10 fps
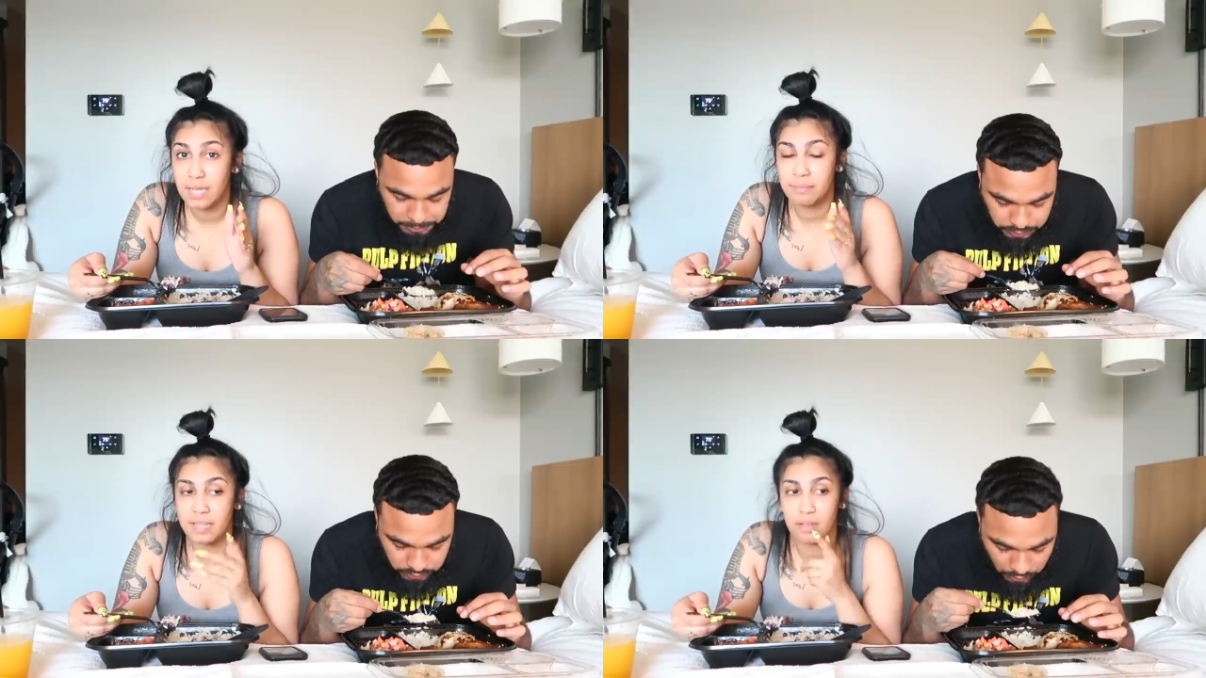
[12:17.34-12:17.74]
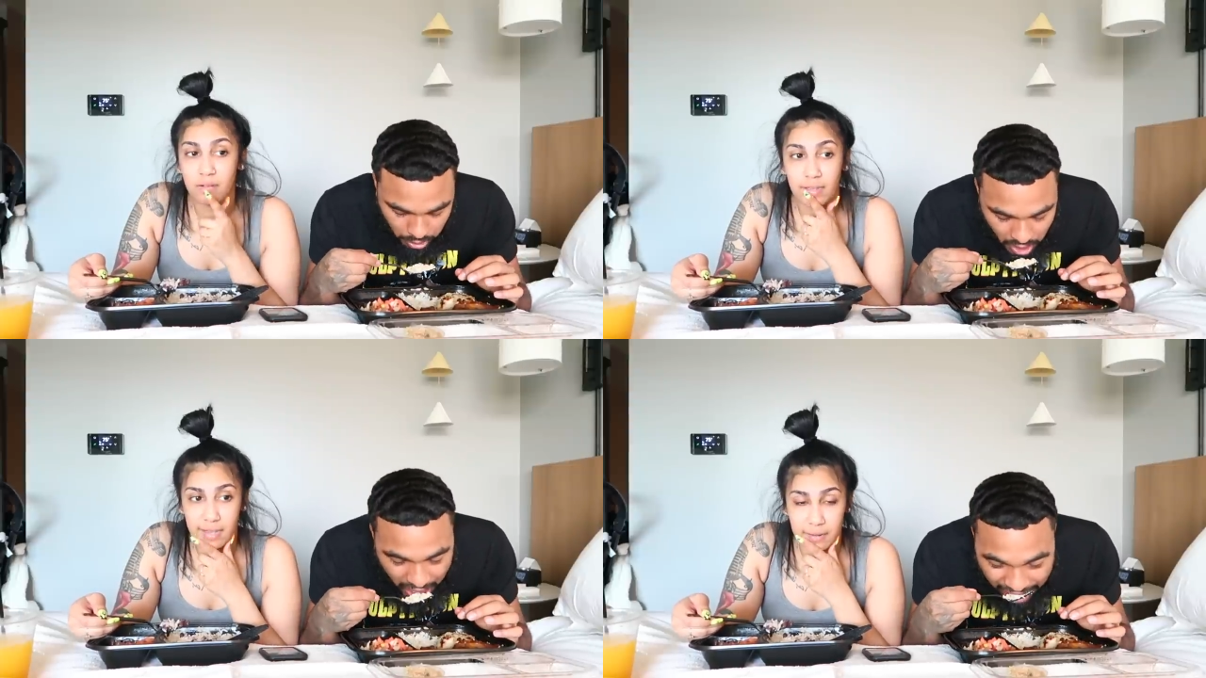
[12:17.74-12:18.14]
Speaker 1: I'm like,
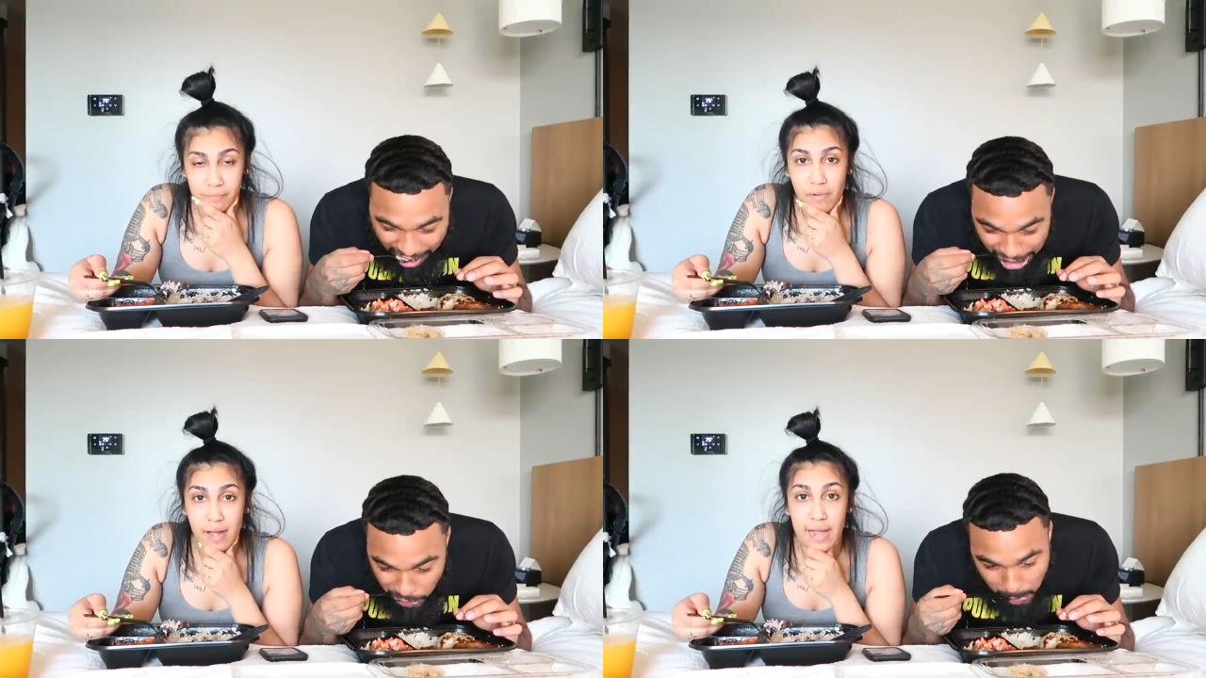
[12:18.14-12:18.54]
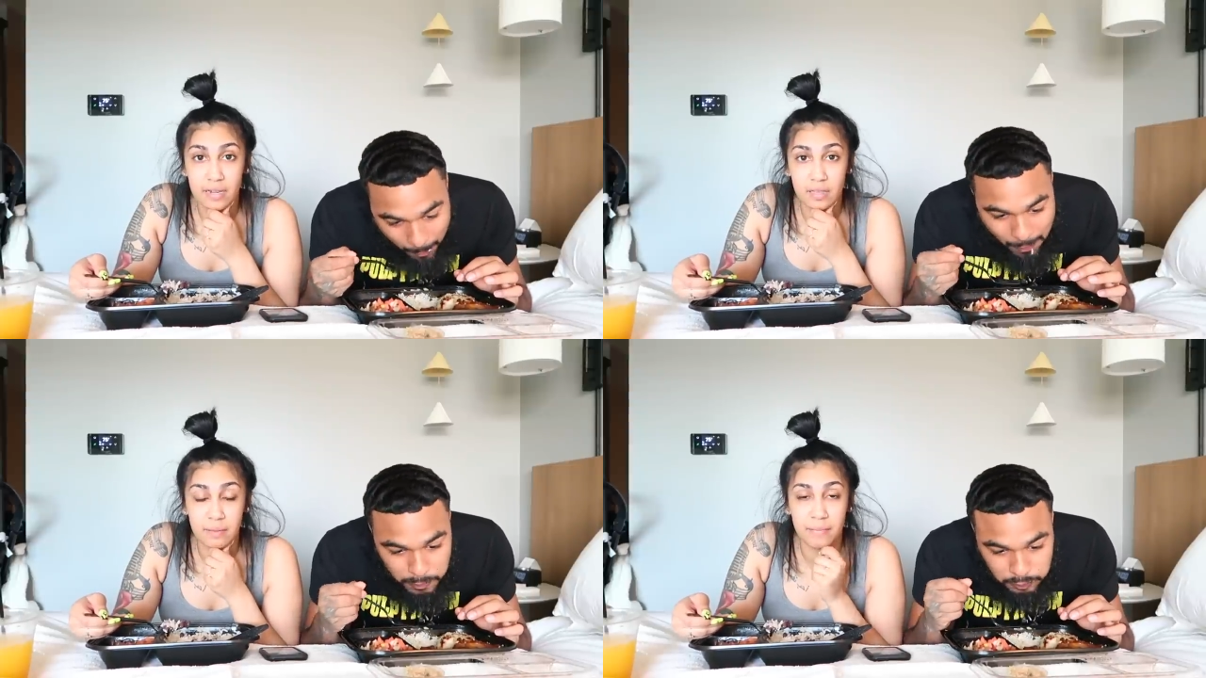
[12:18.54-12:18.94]
okay,
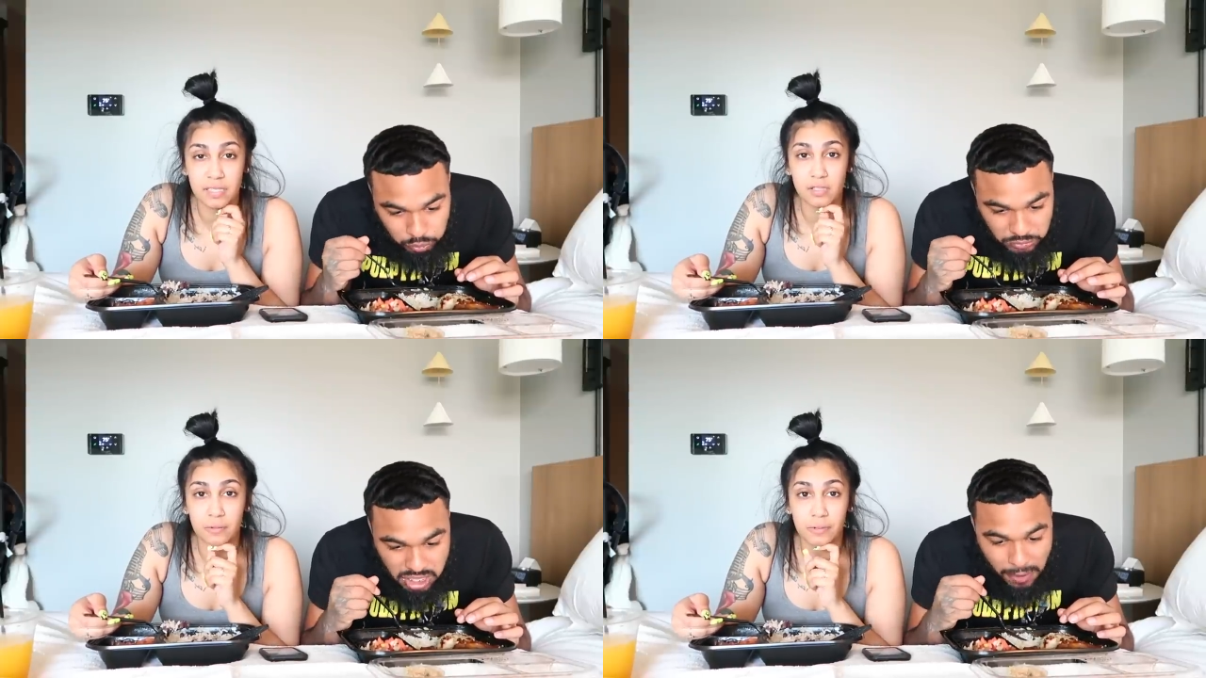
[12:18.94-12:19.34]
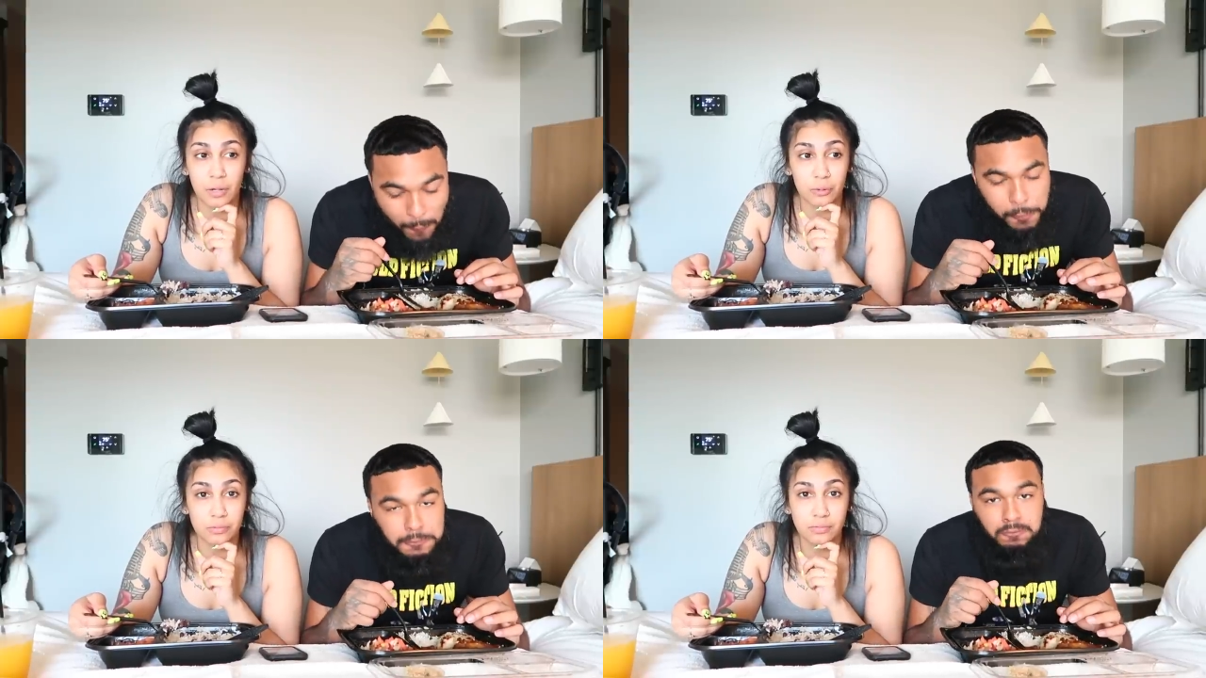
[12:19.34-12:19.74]
I didn't let myself
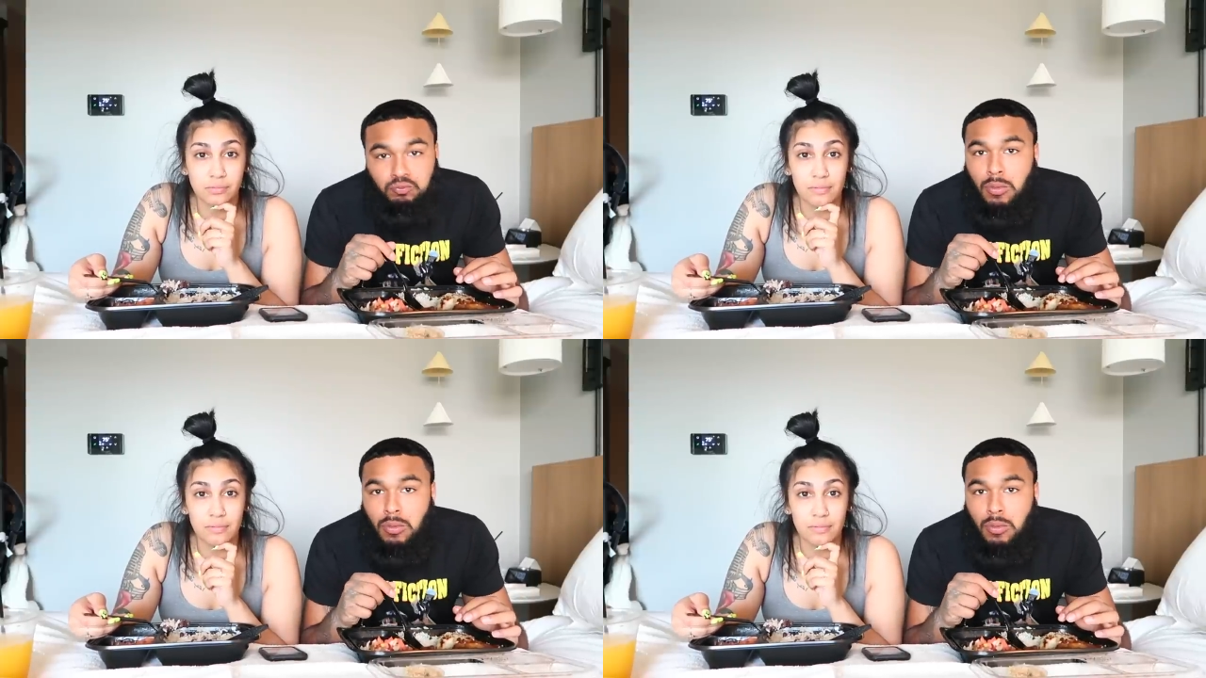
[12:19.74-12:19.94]
go.